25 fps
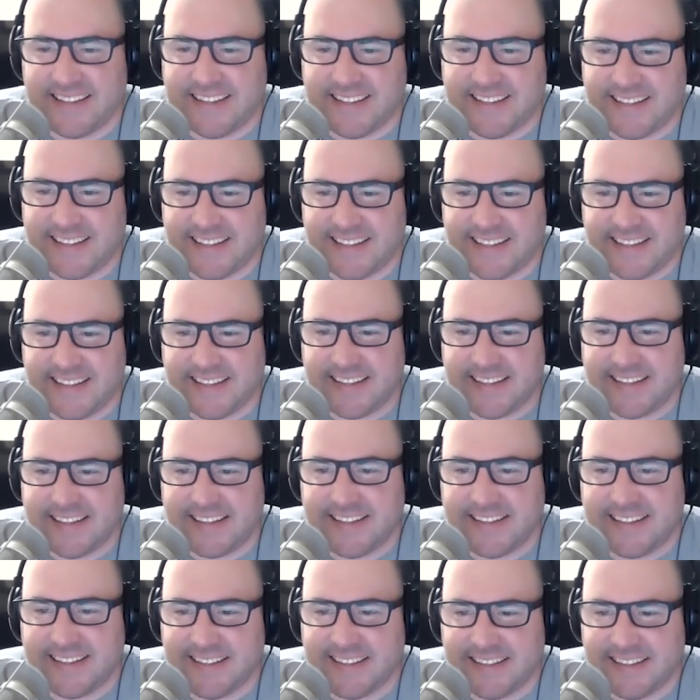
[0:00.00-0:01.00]

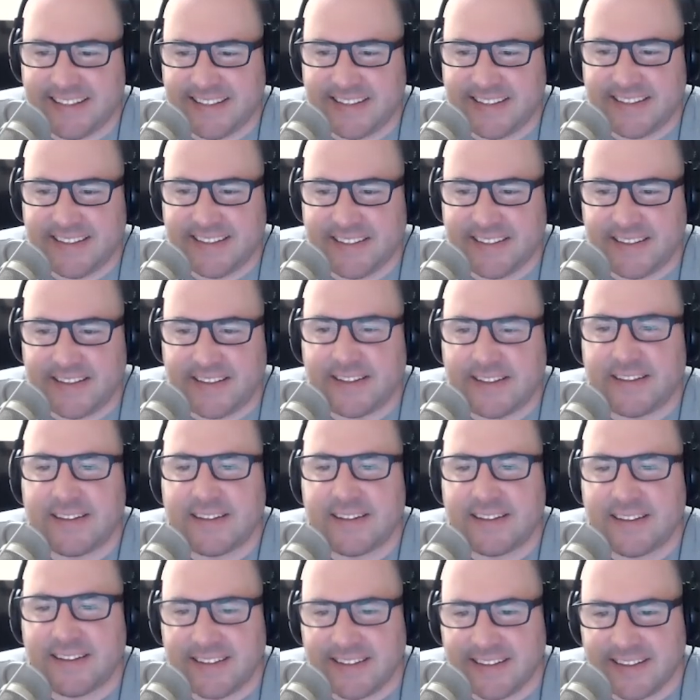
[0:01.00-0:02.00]

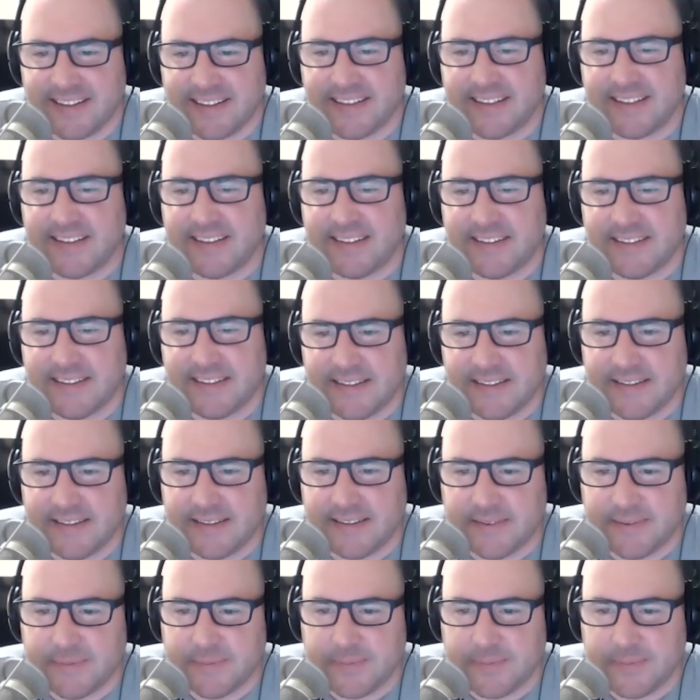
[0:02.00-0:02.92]
This person isn't speaking.